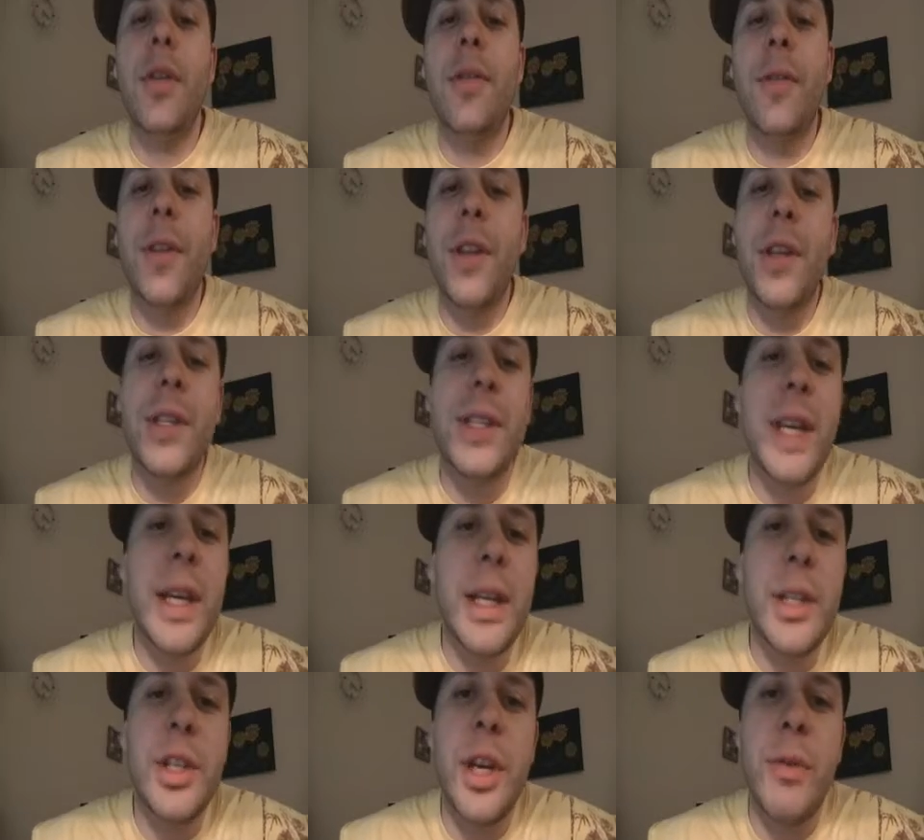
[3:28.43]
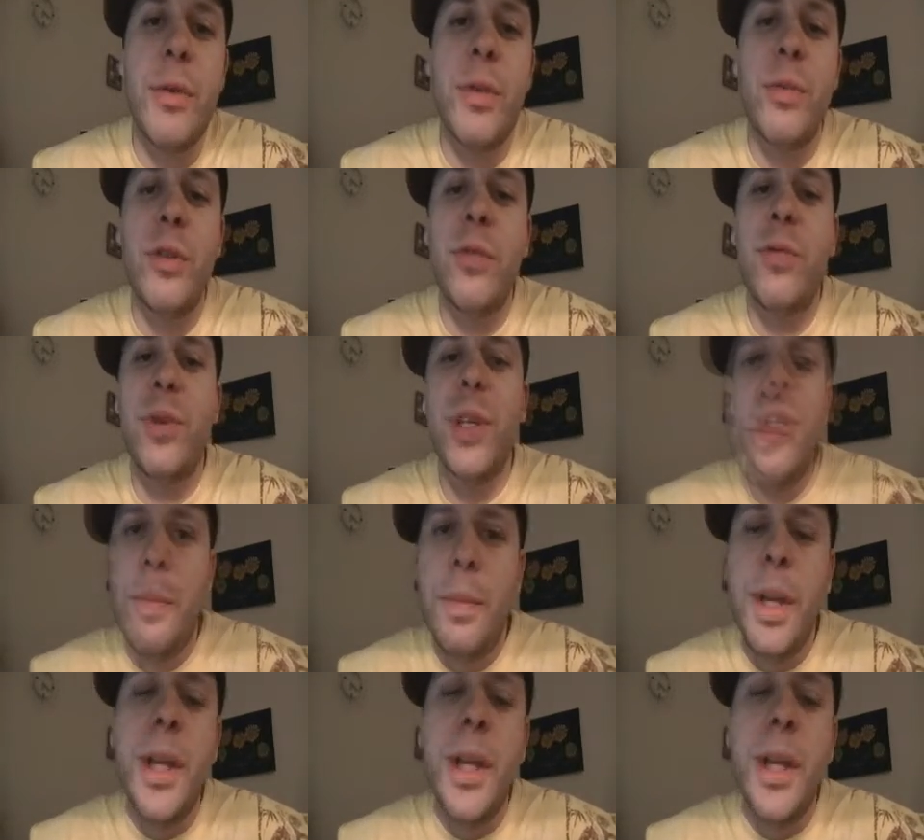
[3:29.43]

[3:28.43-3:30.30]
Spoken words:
for the second general movement,